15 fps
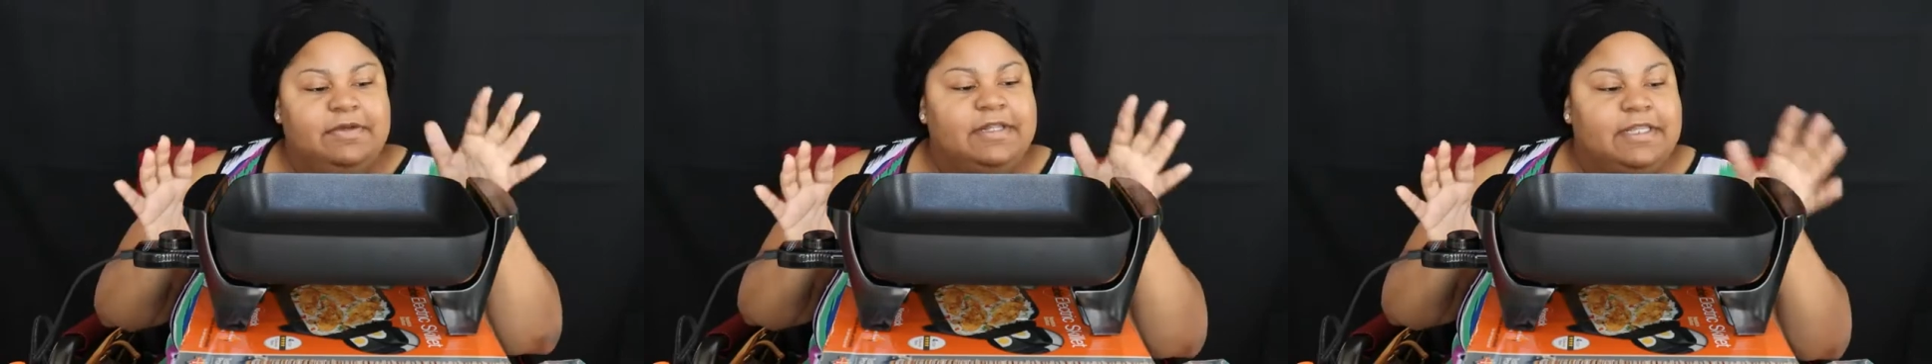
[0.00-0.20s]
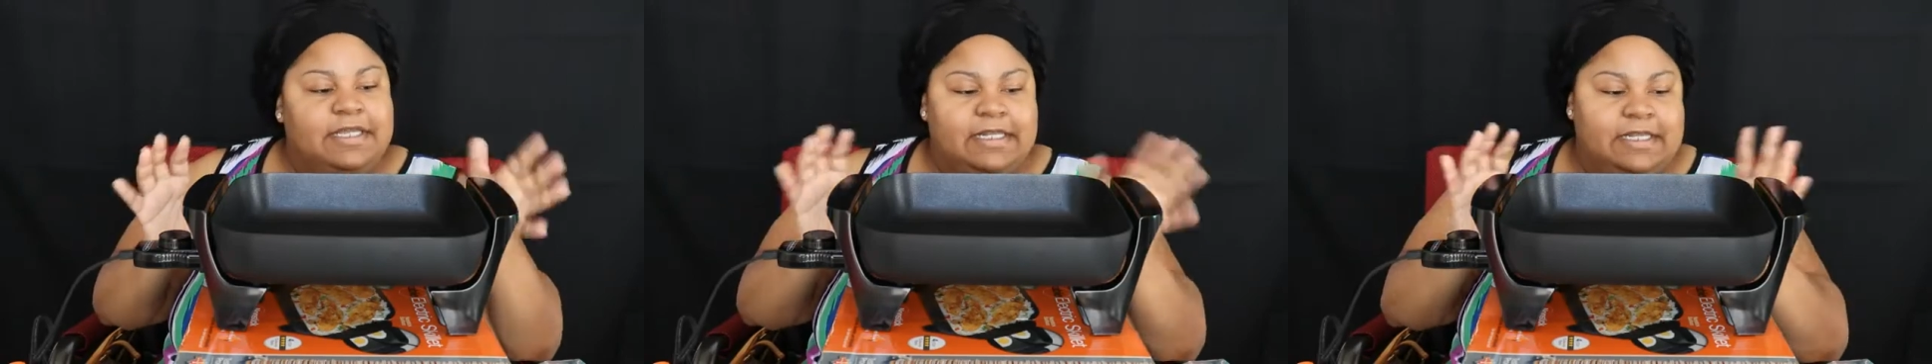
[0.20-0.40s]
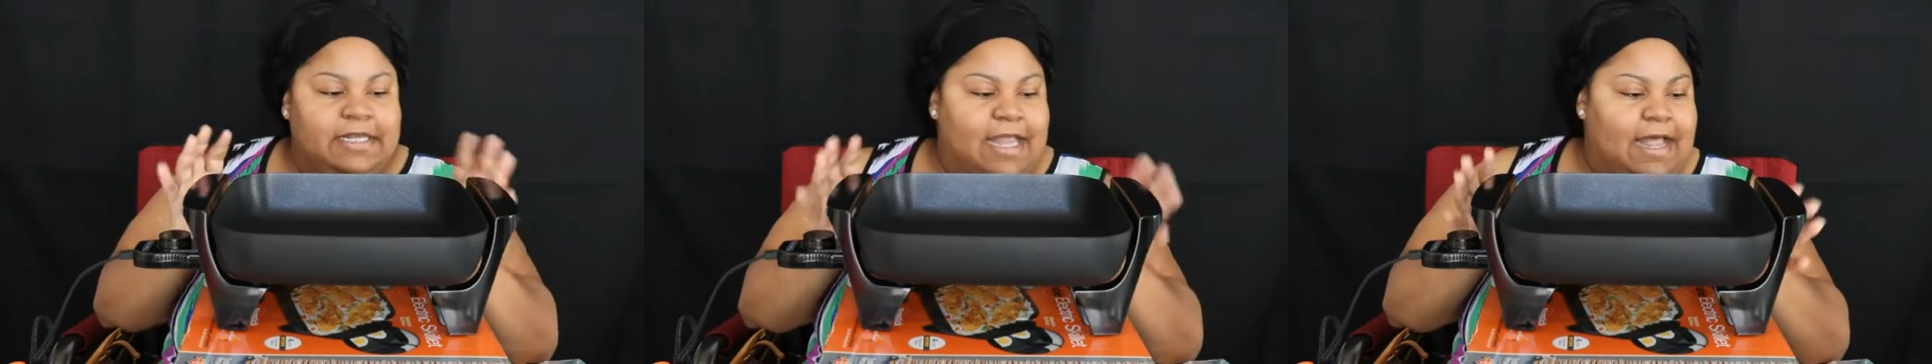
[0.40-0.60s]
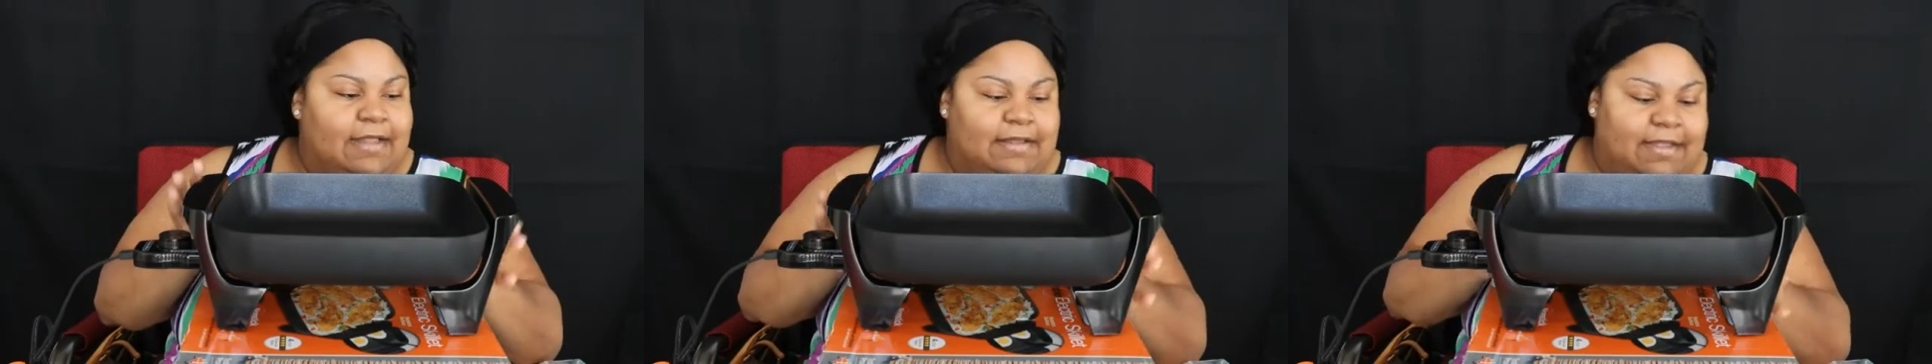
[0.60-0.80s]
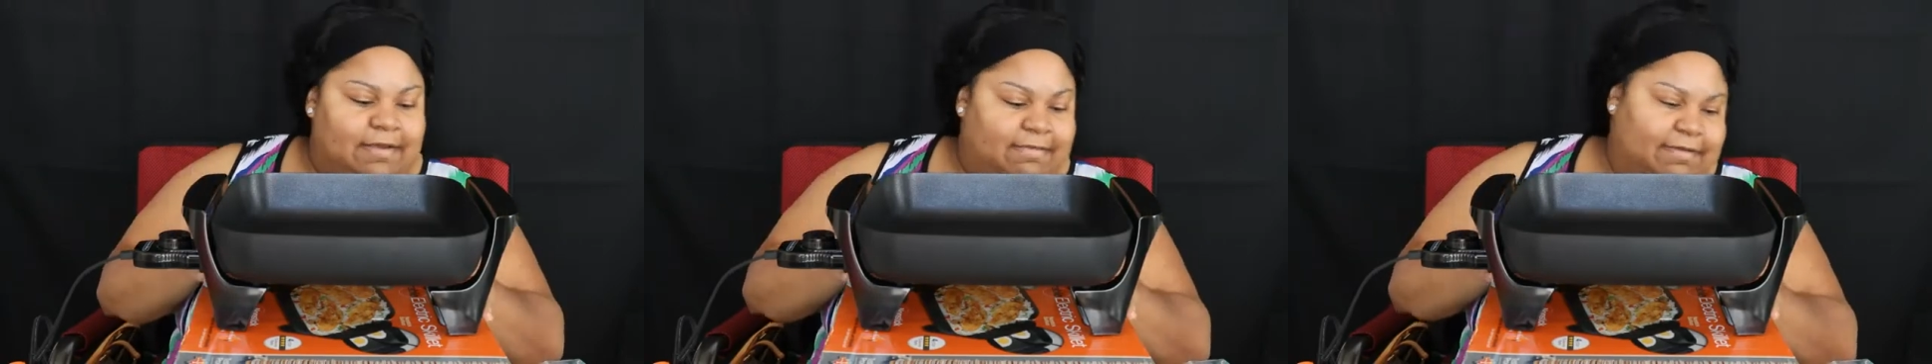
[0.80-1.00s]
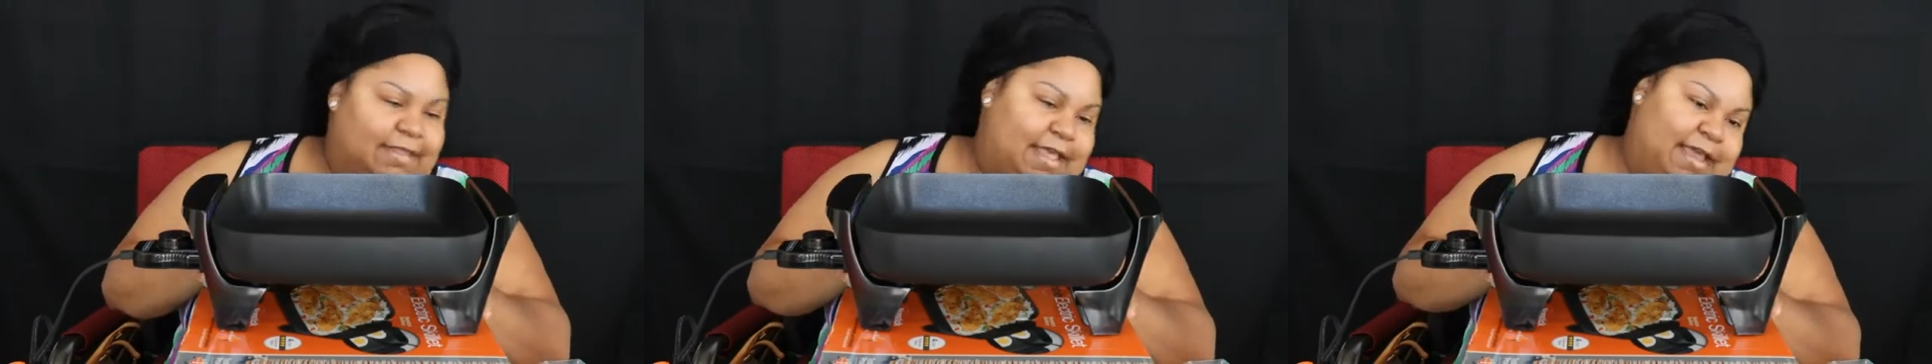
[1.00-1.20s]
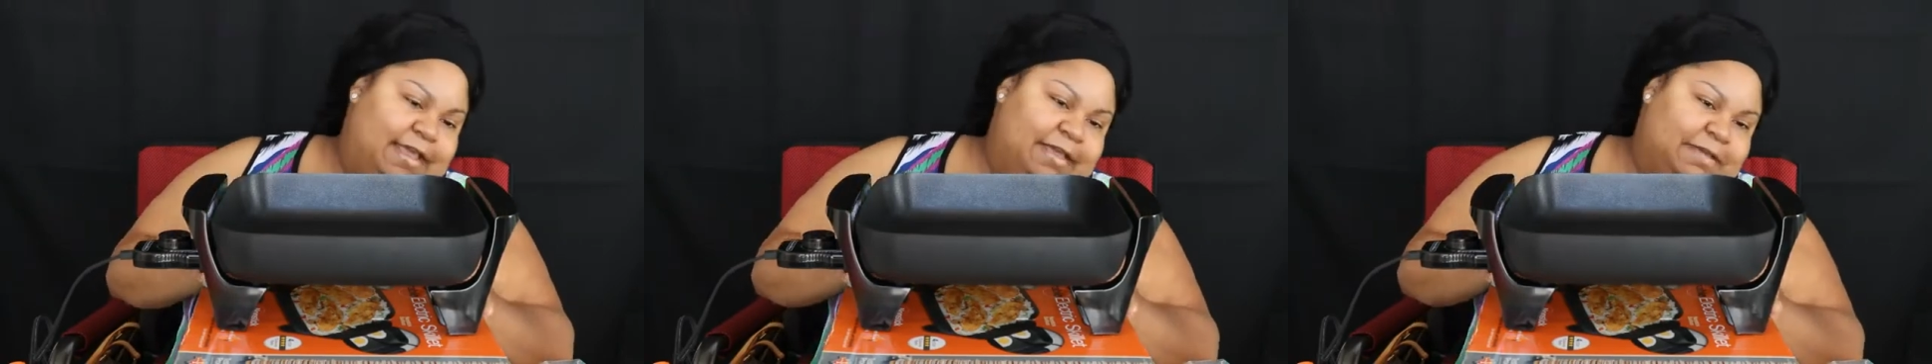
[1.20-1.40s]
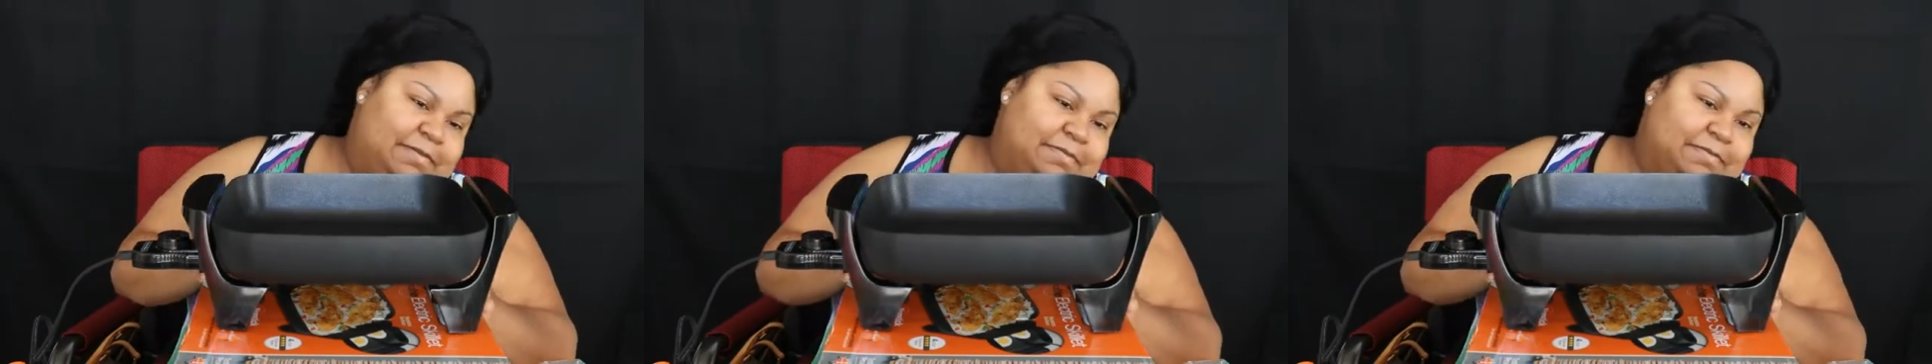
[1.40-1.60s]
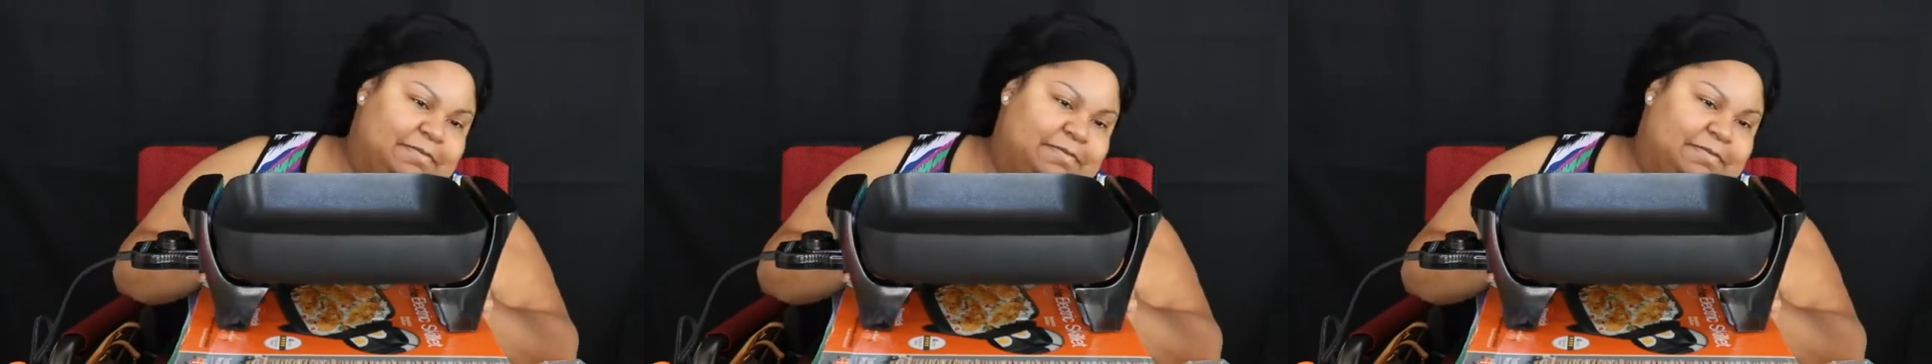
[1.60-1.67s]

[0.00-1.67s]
clean it out and everything.